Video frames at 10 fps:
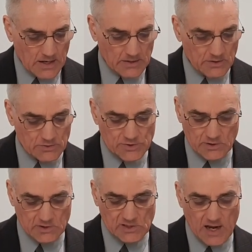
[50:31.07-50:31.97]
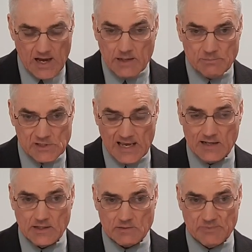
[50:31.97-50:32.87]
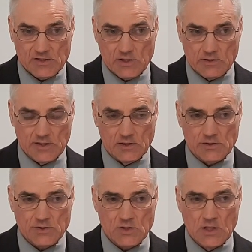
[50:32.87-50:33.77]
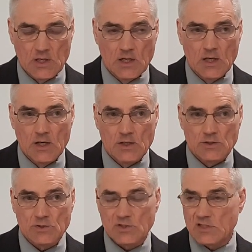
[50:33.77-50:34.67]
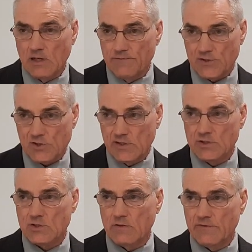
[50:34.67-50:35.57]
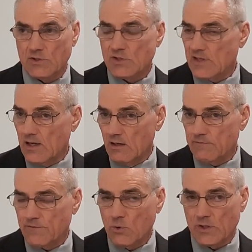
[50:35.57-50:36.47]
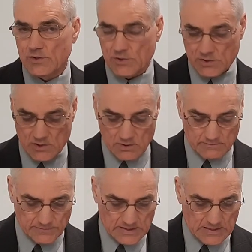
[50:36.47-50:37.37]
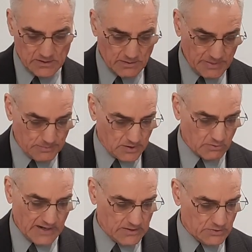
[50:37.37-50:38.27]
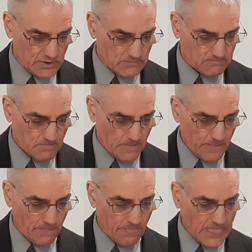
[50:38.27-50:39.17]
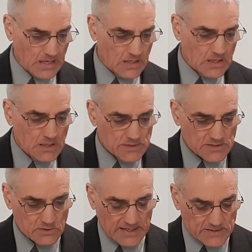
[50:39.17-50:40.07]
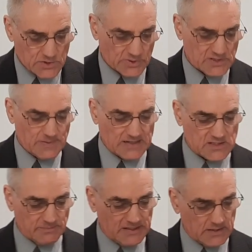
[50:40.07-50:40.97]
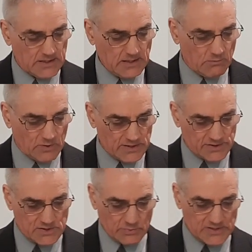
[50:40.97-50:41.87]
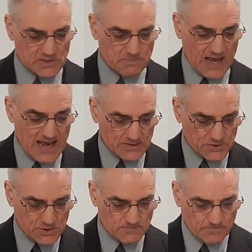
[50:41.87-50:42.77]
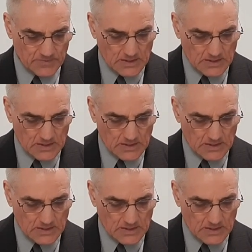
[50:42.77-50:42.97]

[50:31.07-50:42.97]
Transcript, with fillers: Are you using your time, talent, materials to selfishly serve yourself or to serve the people around you? So that's a responsibility. What is the response?